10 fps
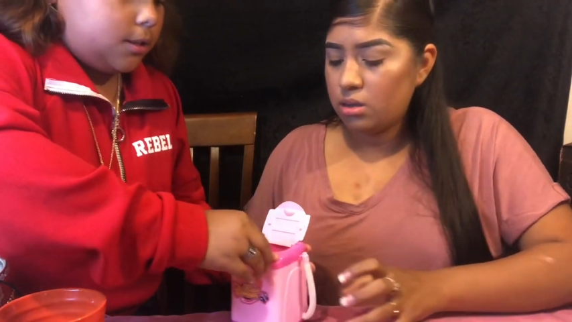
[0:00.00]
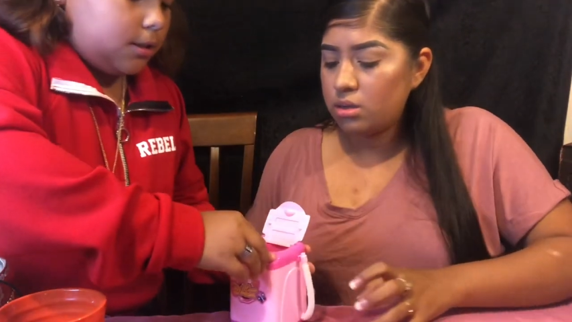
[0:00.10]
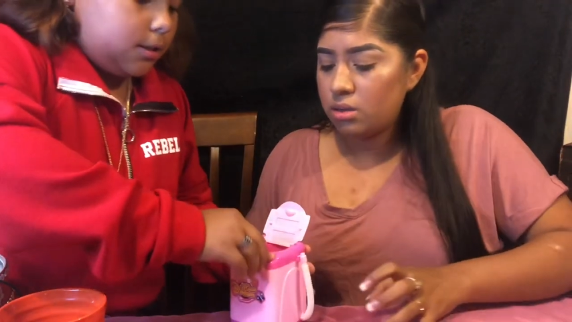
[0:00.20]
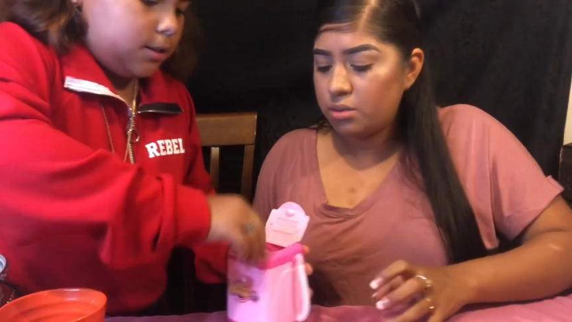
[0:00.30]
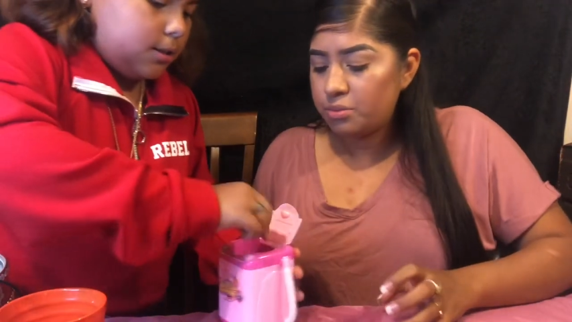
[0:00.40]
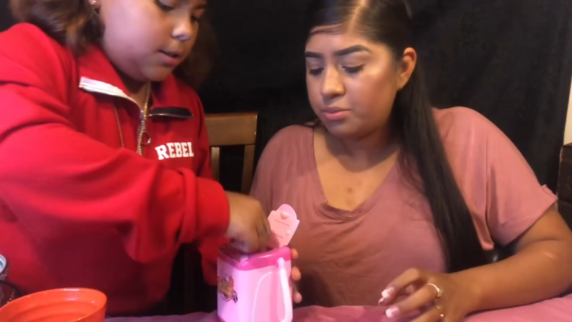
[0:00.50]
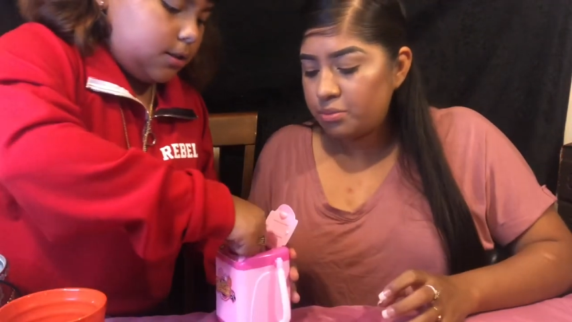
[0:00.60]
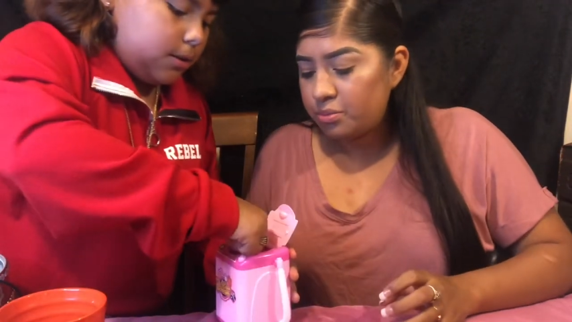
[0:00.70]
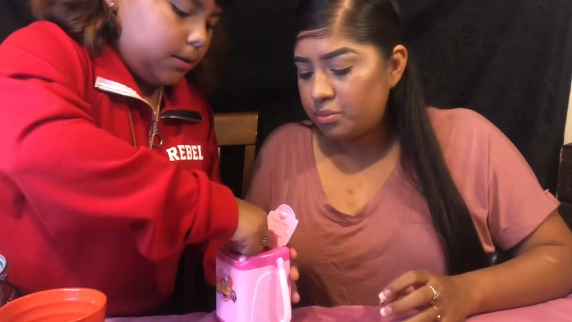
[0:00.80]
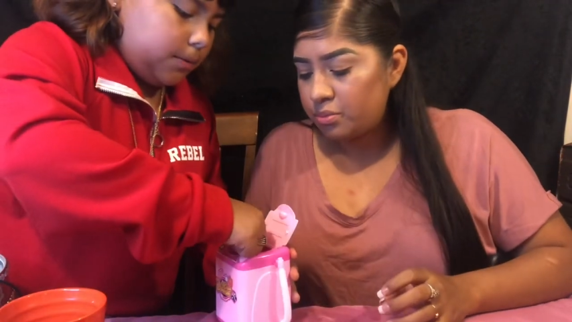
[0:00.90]

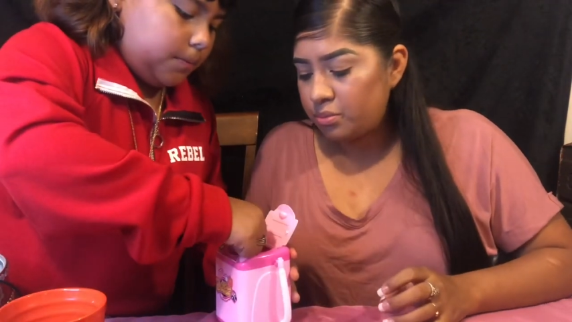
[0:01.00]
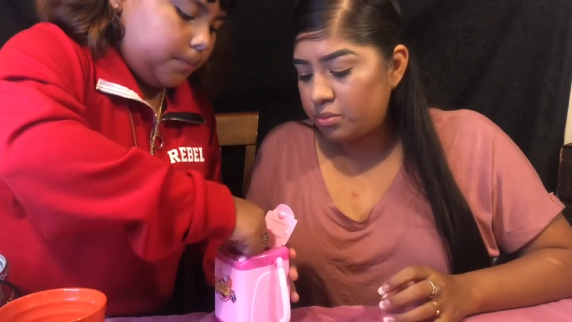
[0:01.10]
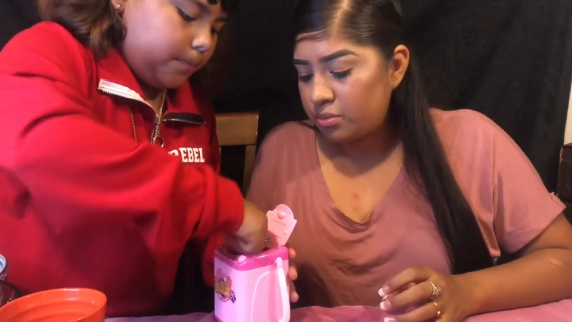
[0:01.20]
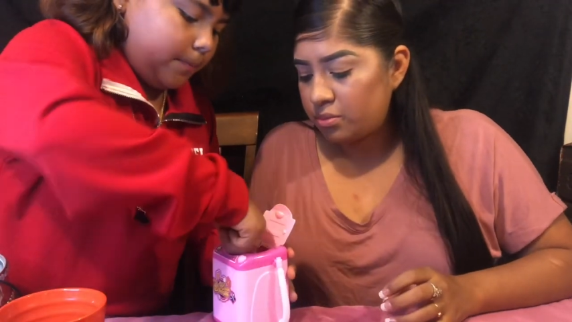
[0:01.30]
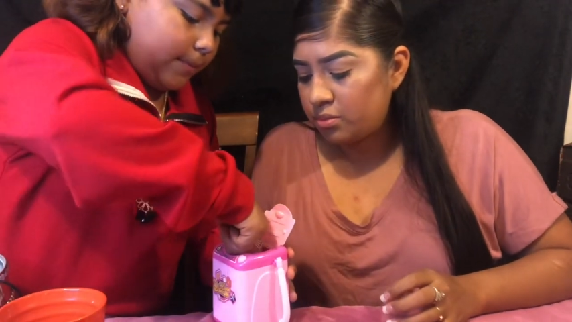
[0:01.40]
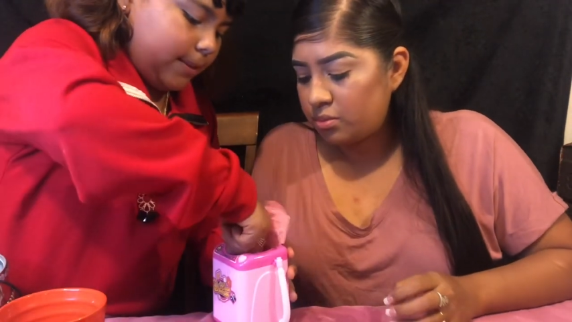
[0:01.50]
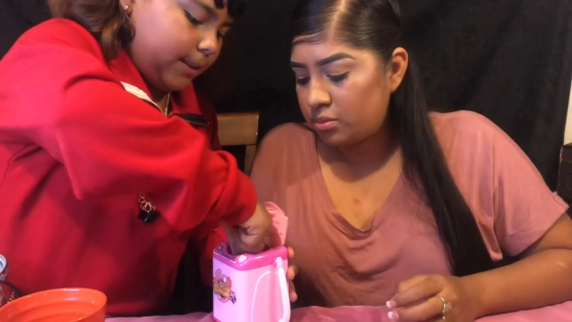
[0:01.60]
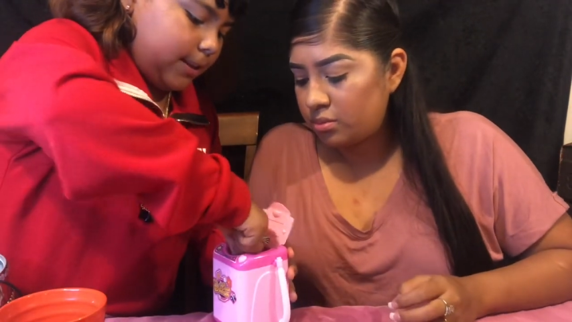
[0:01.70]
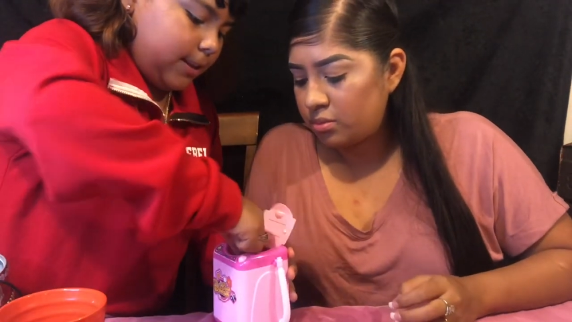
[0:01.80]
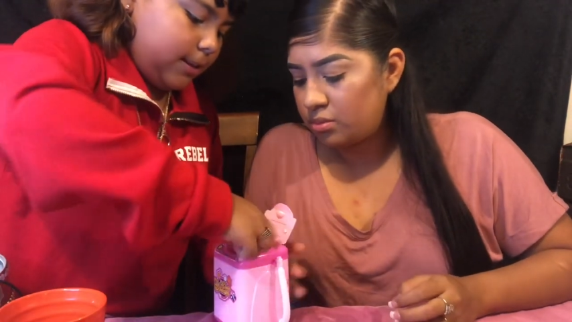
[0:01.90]

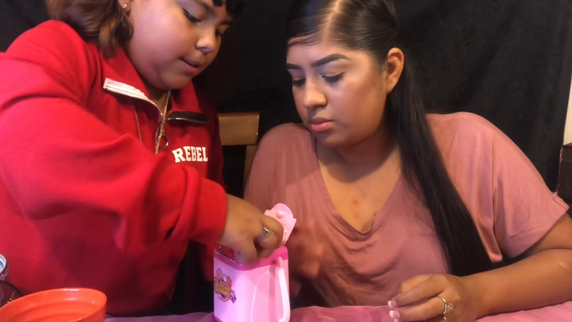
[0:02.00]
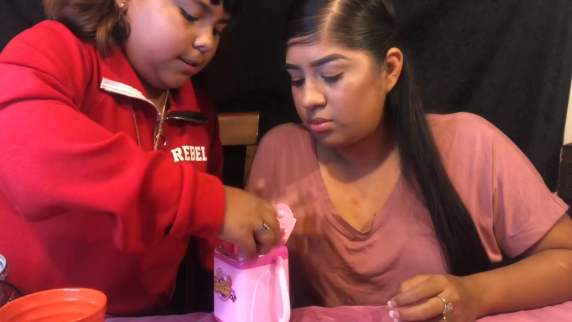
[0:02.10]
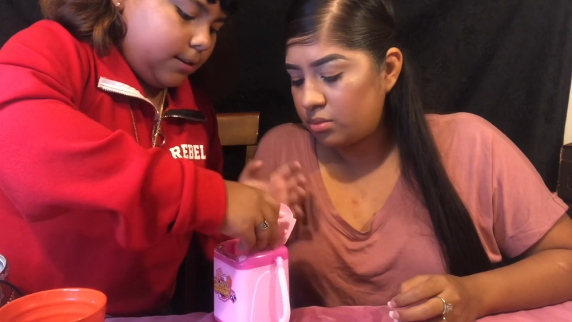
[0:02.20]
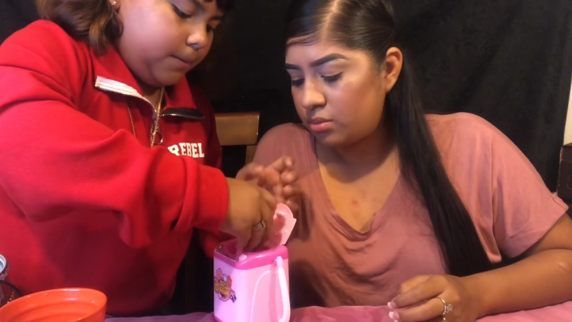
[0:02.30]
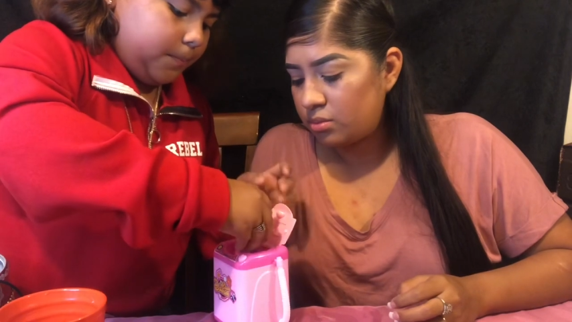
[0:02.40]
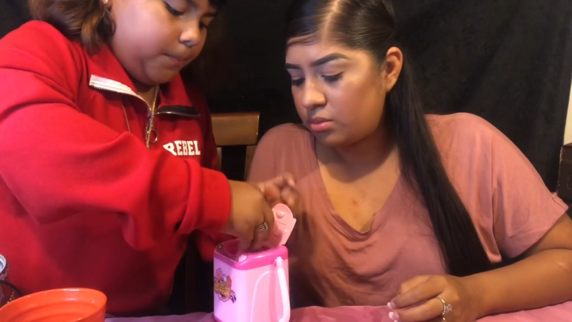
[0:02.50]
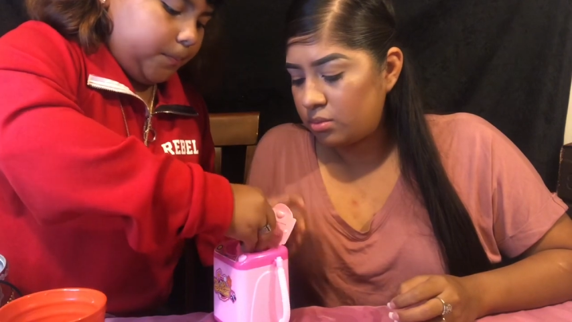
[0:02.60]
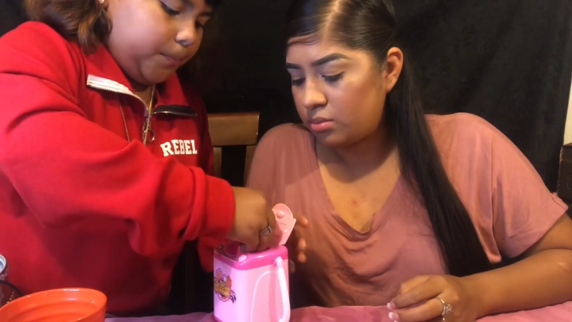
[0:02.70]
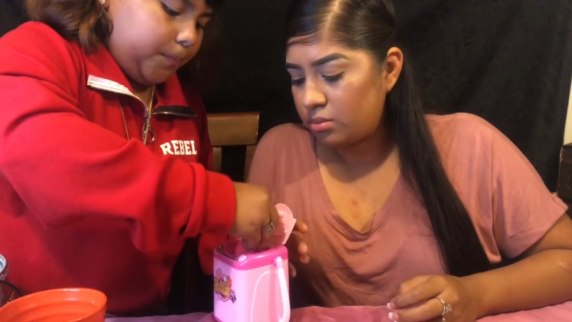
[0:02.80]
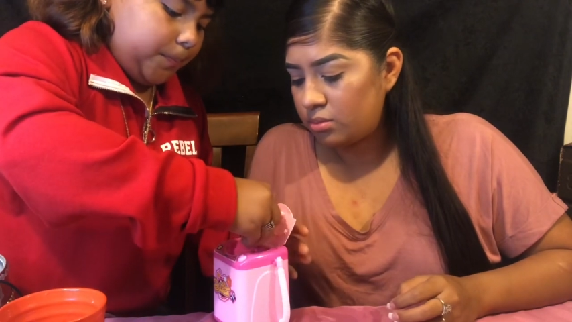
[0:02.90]

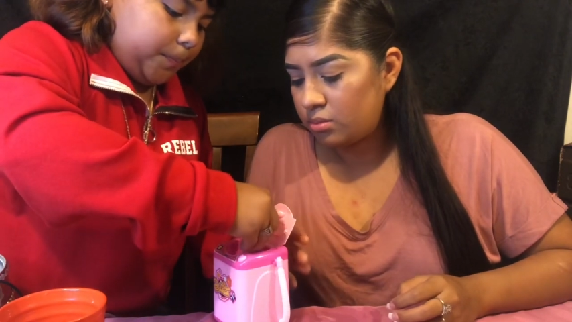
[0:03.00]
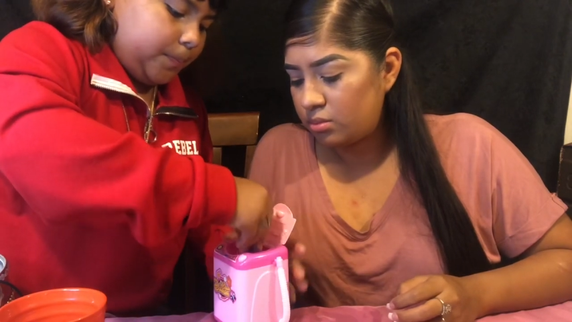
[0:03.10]
No one is speaking in this clip.